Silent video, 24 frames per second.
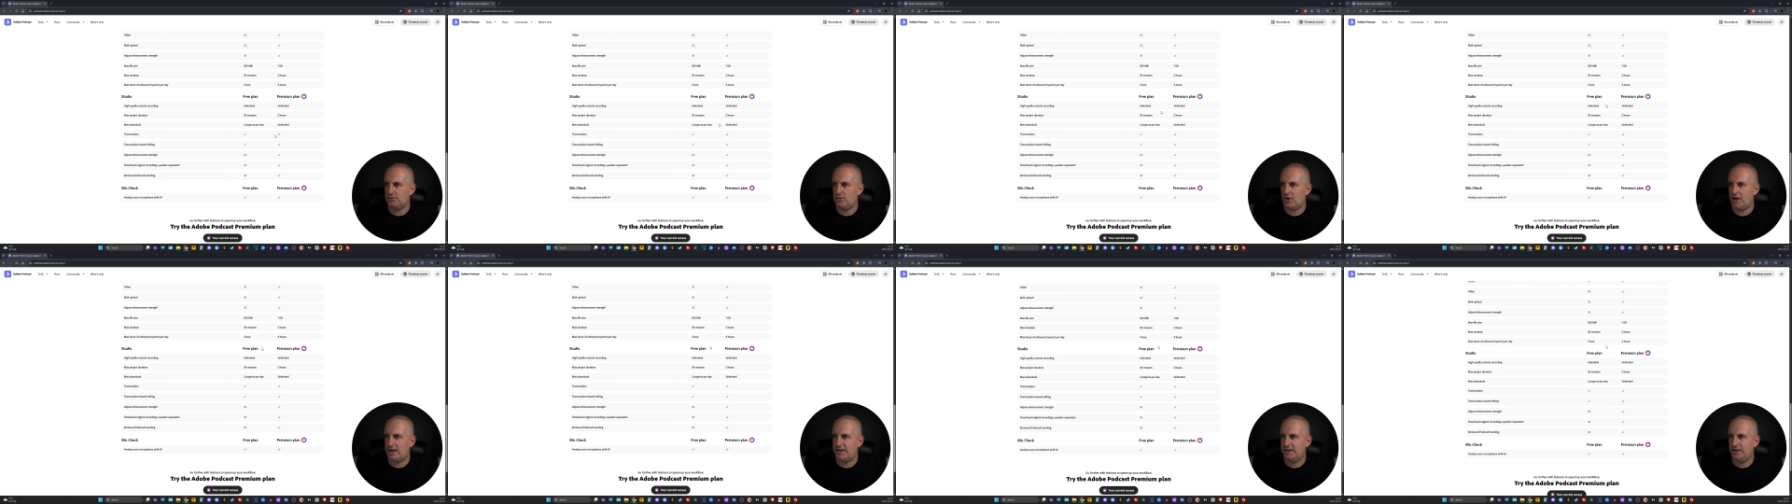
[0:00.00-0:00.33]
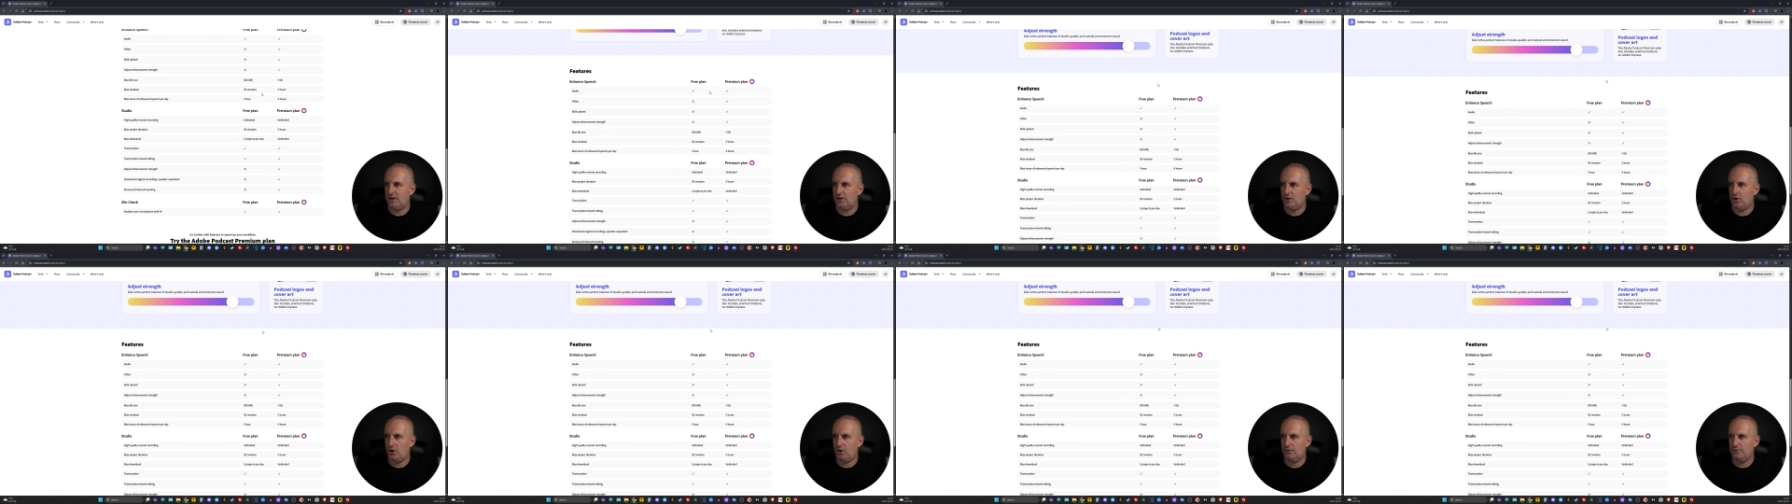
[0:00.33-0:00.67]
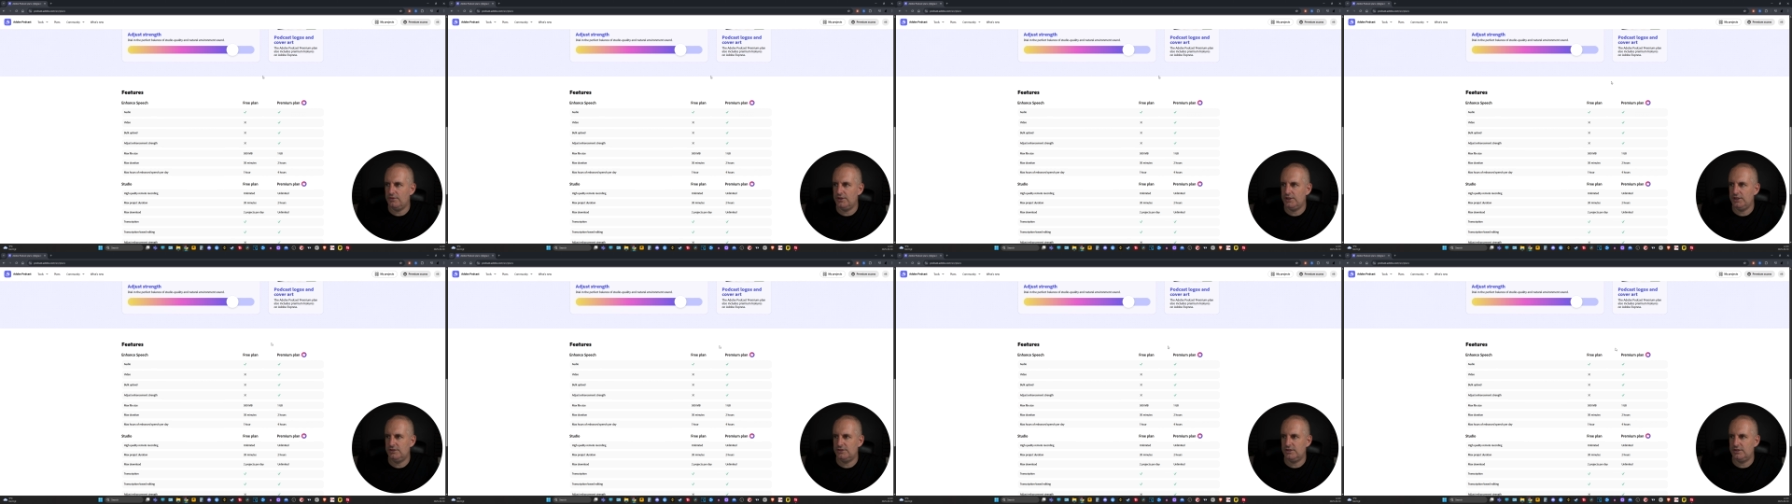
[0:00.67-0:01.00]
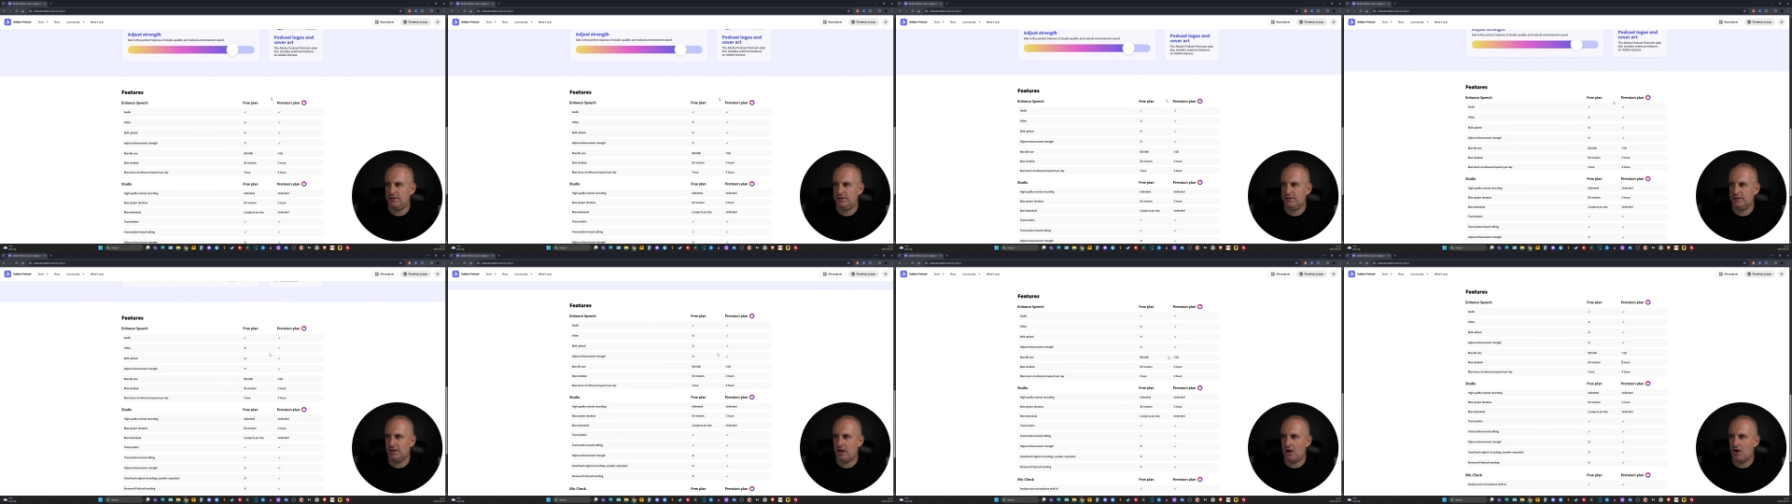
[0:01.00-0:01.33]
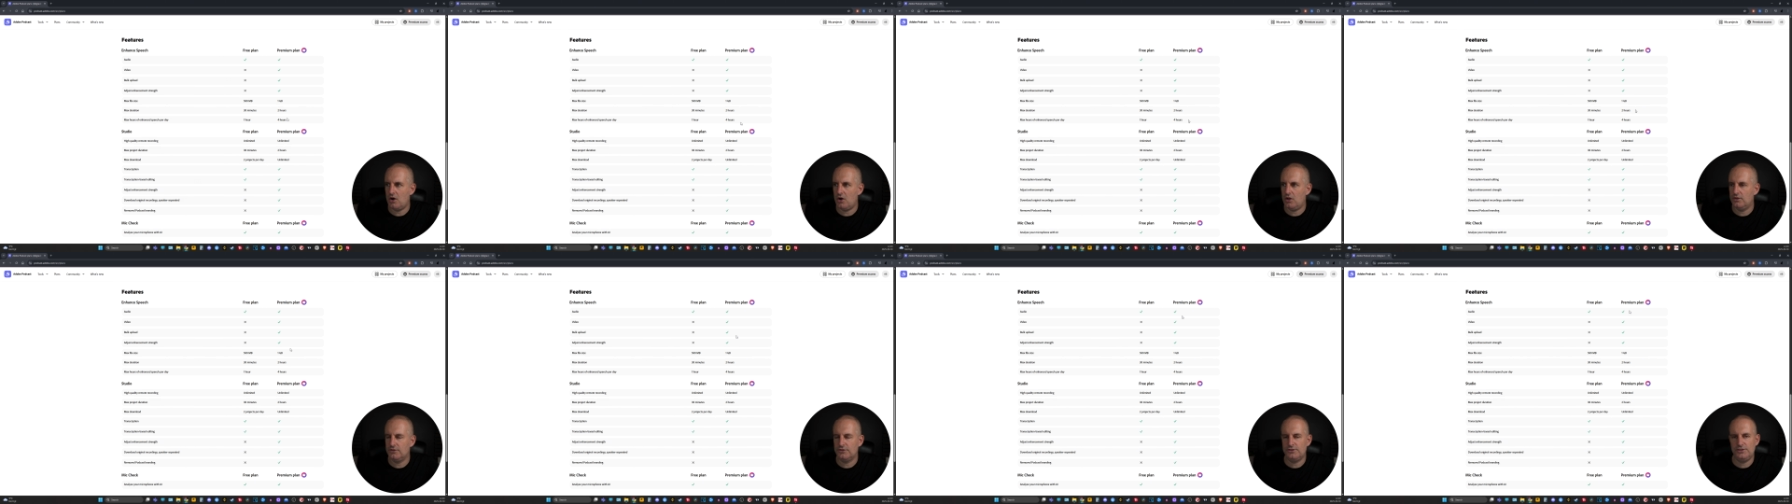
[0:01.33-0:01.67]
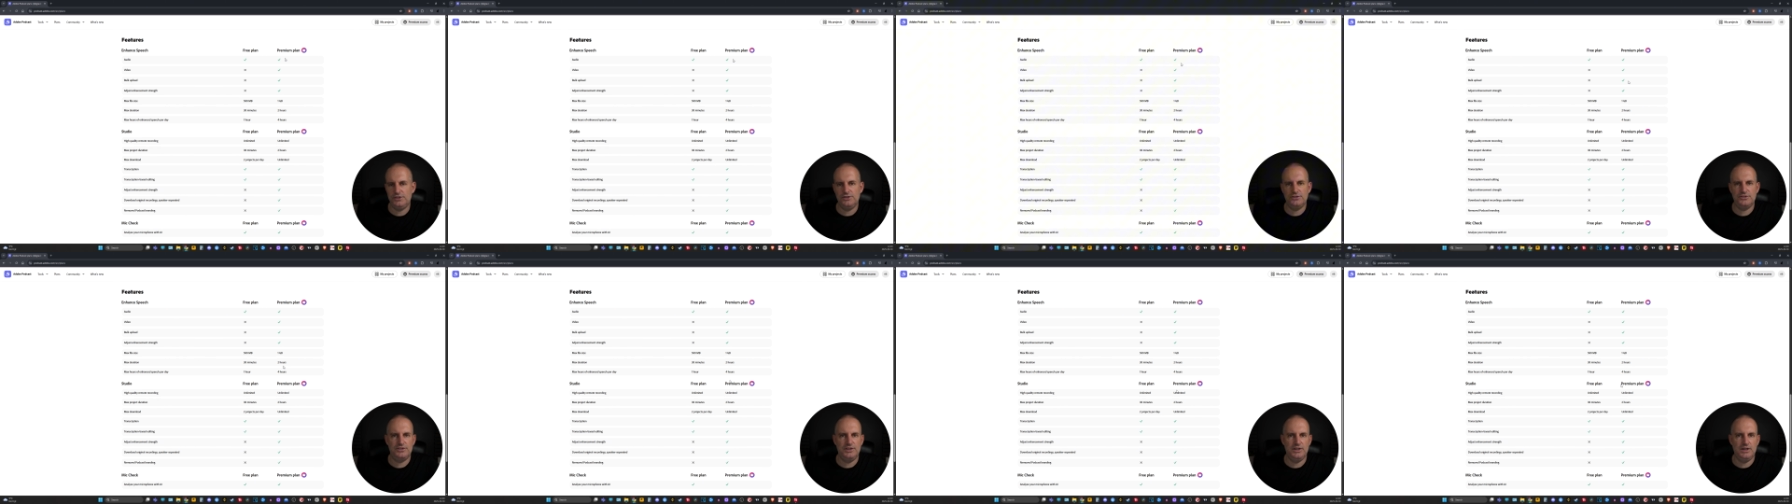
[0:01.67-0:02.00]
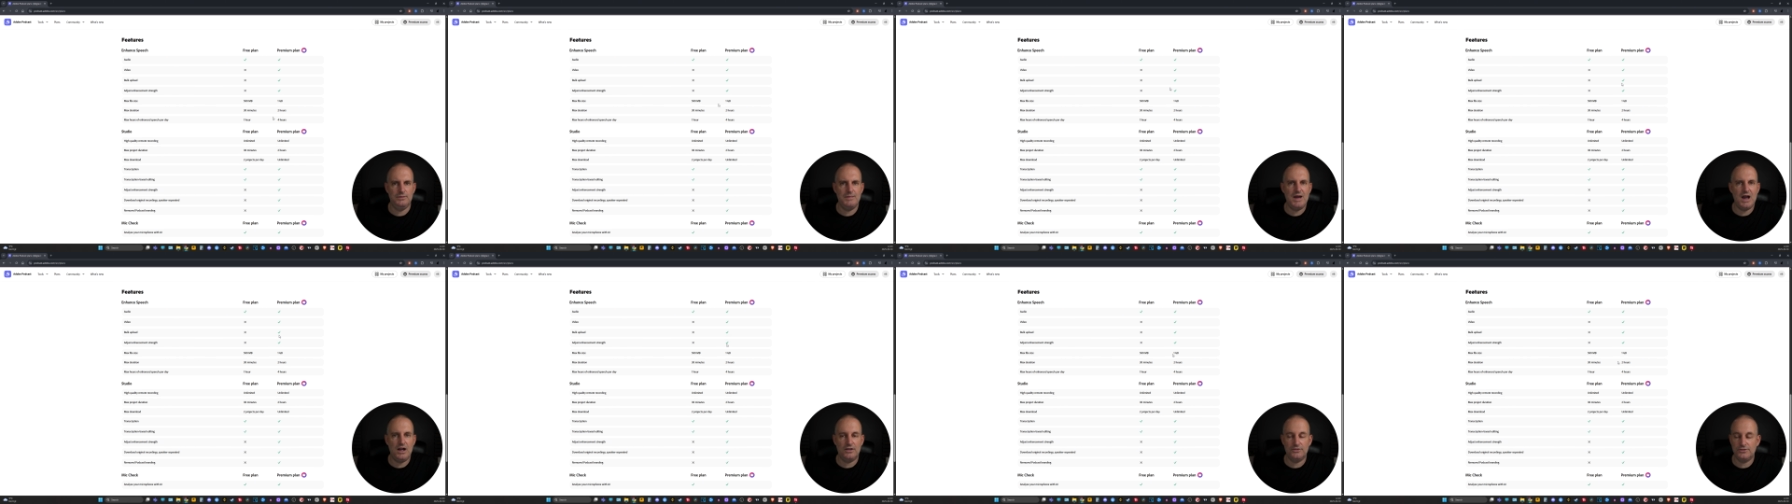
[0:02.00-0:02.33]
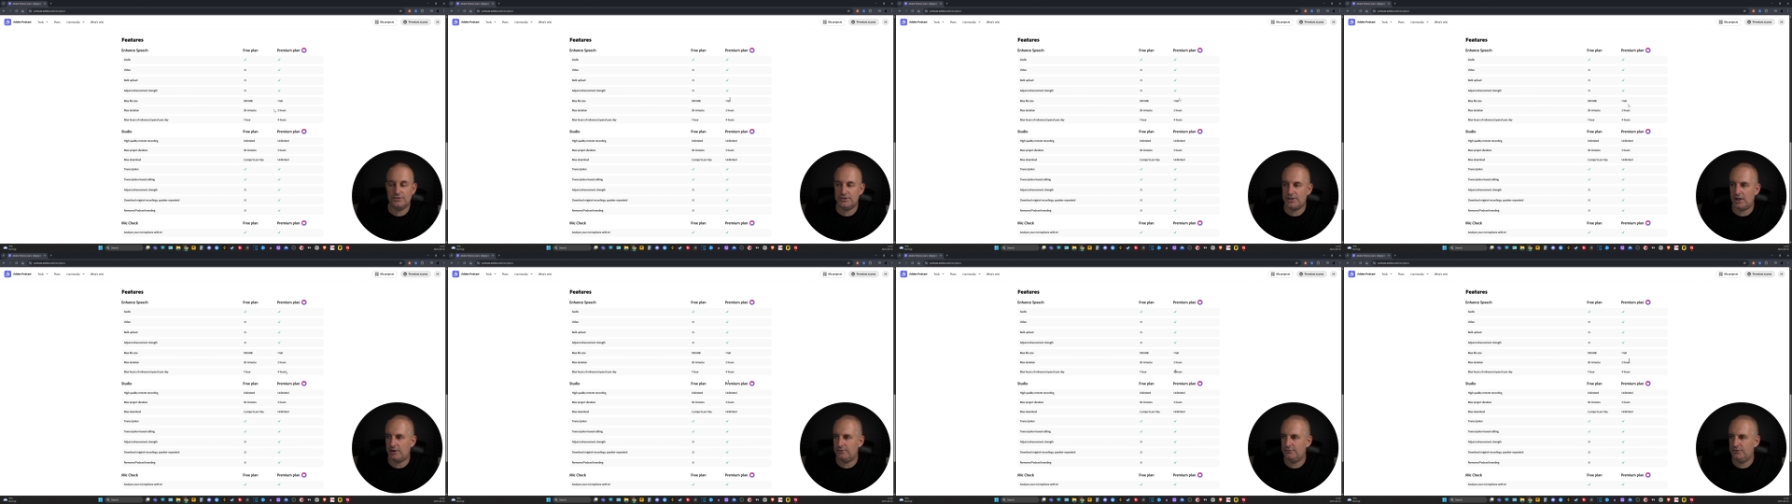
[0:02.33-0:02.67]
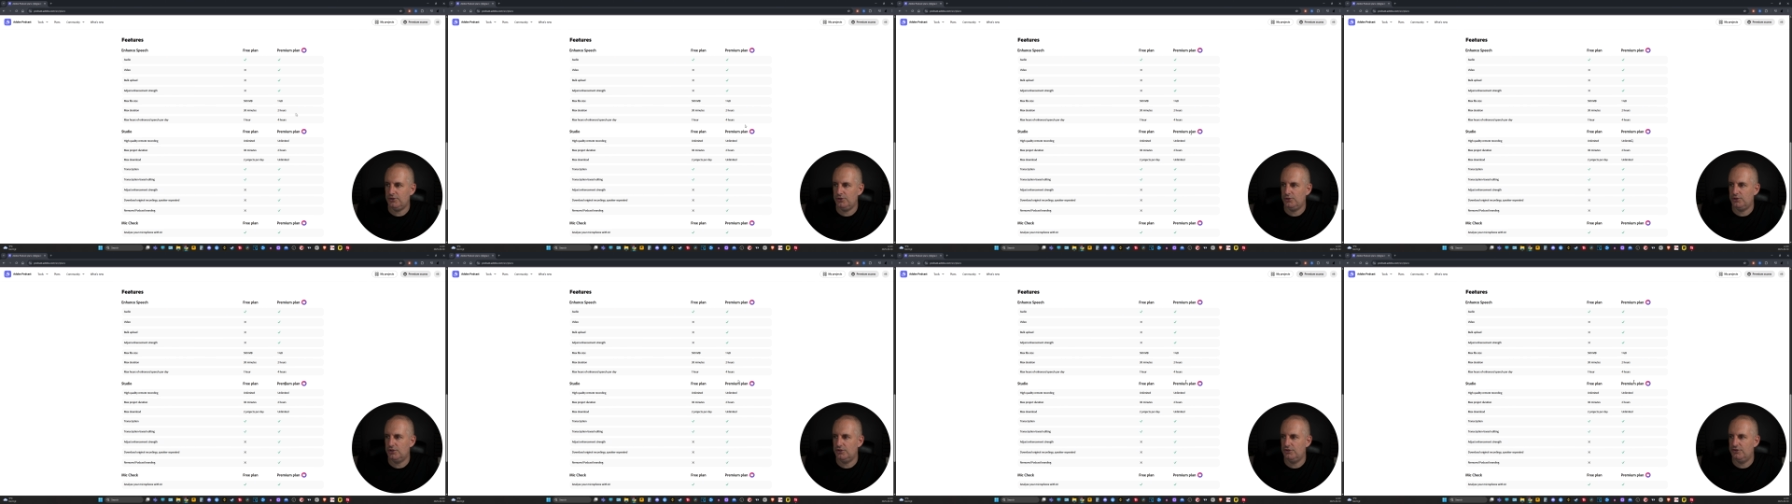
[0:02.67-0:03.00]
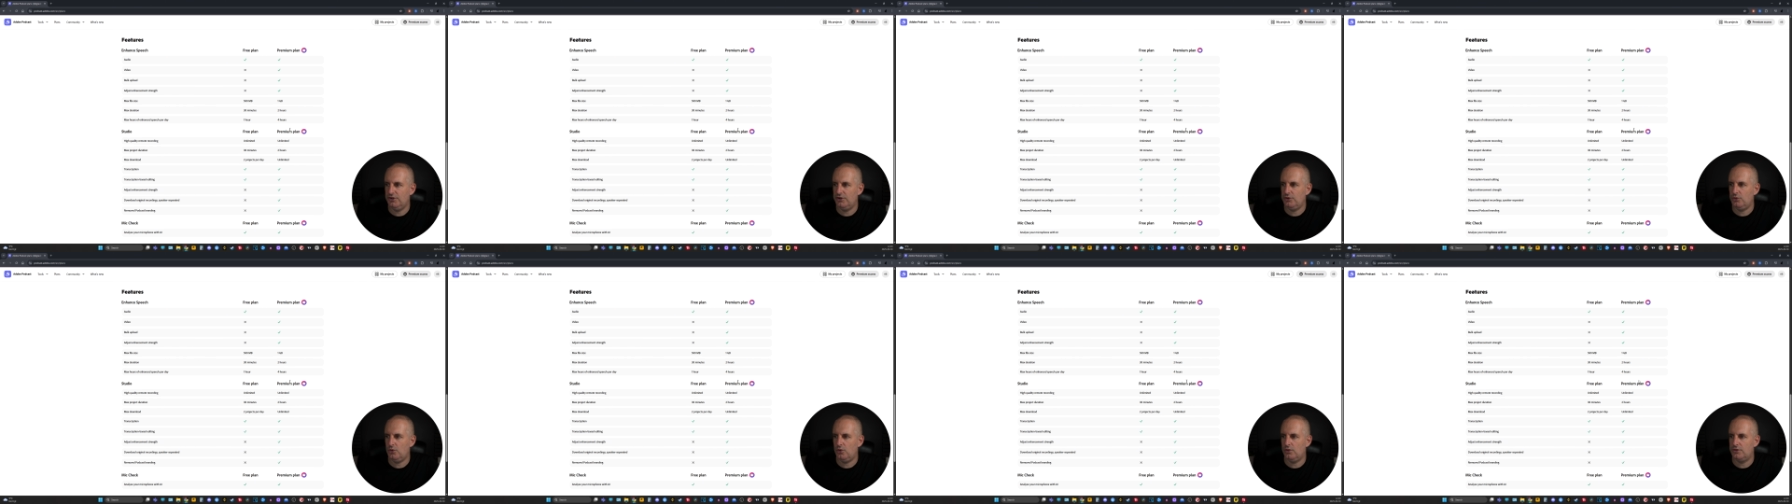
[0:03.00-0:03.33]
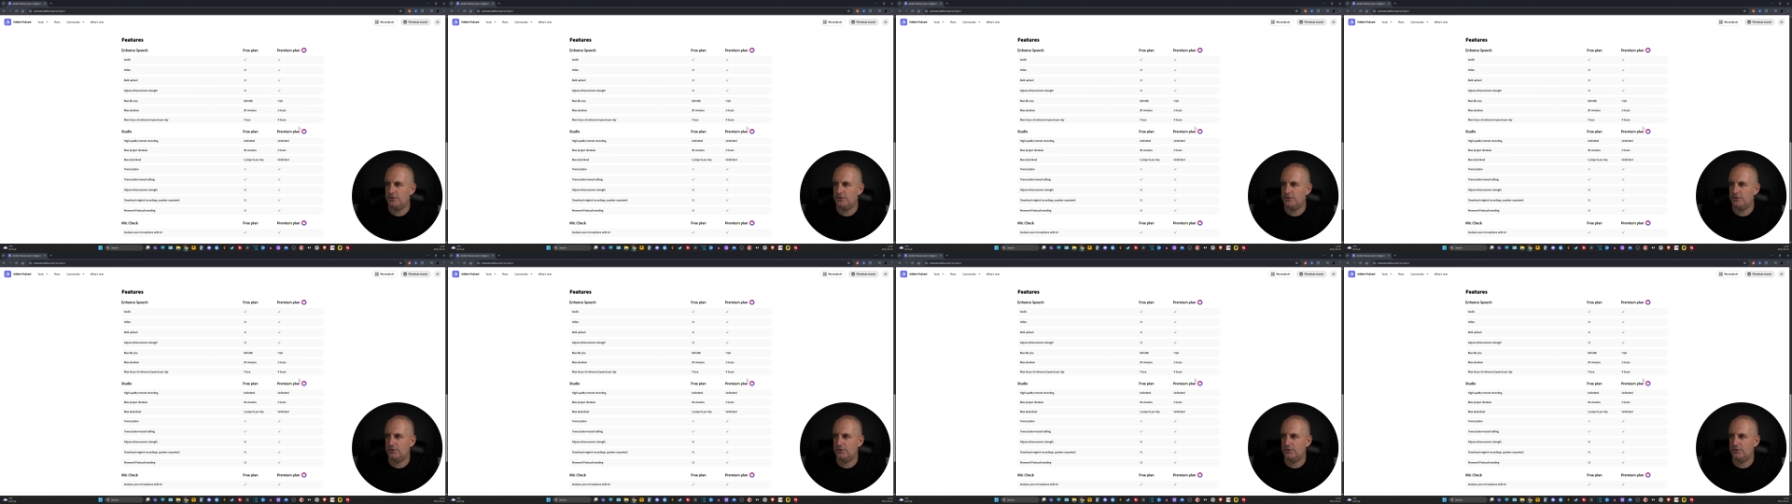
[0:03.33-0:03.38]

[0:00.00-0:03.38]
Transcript: away a lot of these and enhances the amount of stuff you can do,